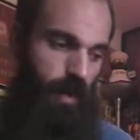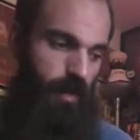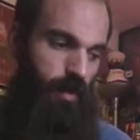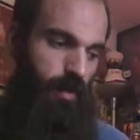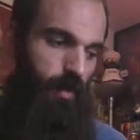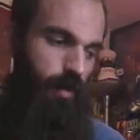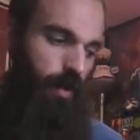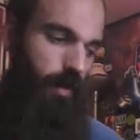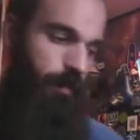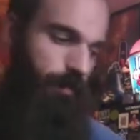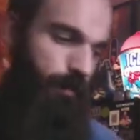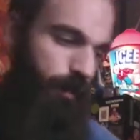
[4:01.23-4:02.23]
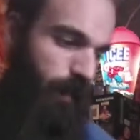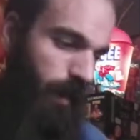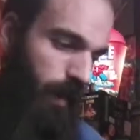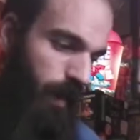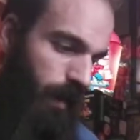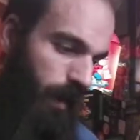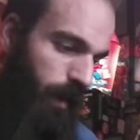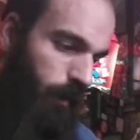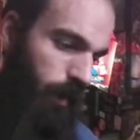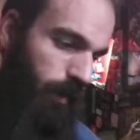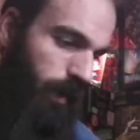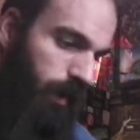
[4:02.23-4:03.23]
So I
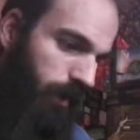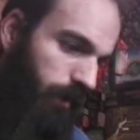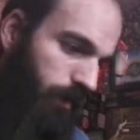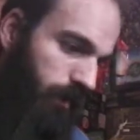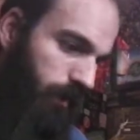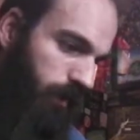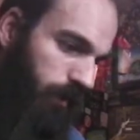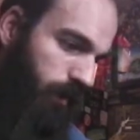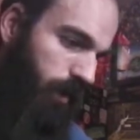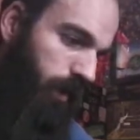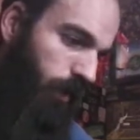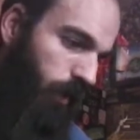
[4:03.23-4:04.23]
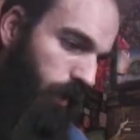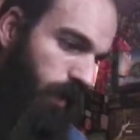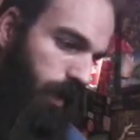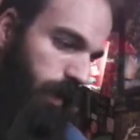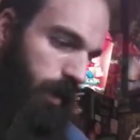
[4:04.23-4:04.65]
wrote down some of what I